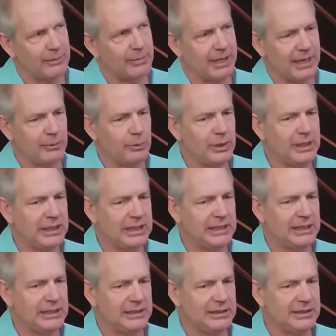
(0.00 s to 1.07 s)
but I
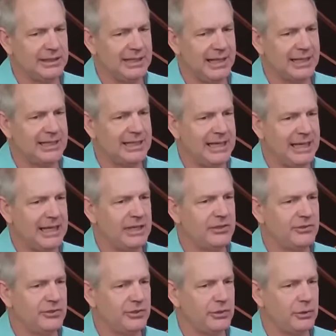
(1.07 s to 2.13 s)
really did
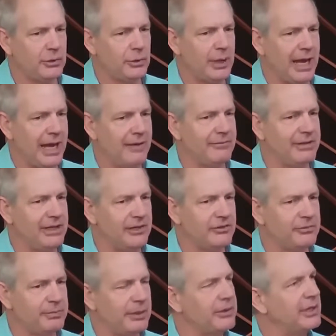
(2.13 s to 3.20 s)
need to have the
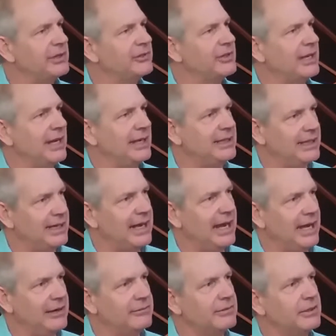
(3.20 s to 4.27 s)
experience that I did
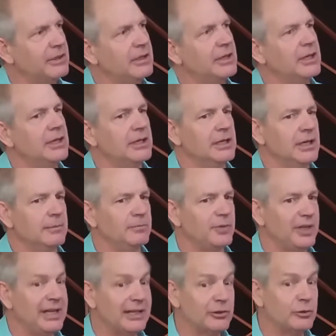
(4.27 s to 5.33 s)
have
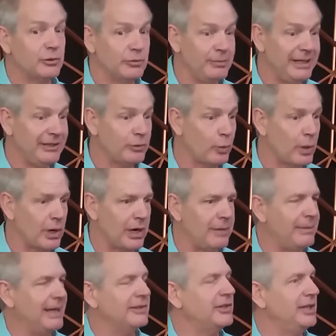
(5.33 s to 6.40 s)
to get me to where
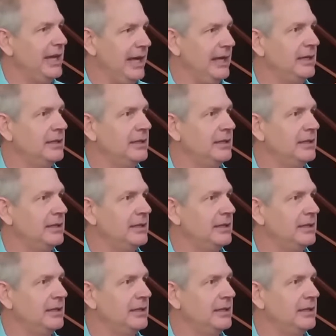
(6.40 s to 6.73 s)
I'm at today.